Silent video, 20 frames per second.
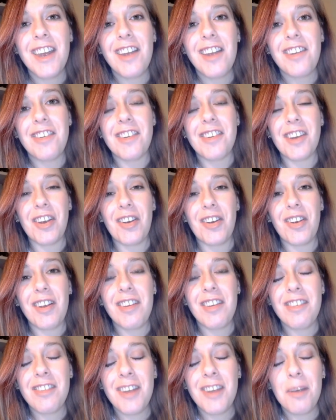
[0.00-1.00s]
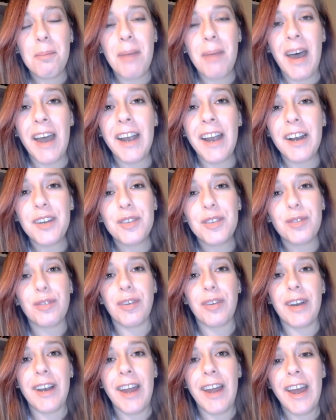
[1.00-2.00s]
So sit back,
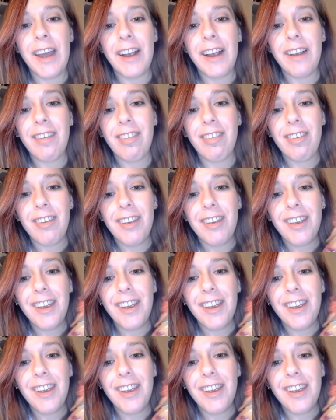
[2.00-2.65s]
relax,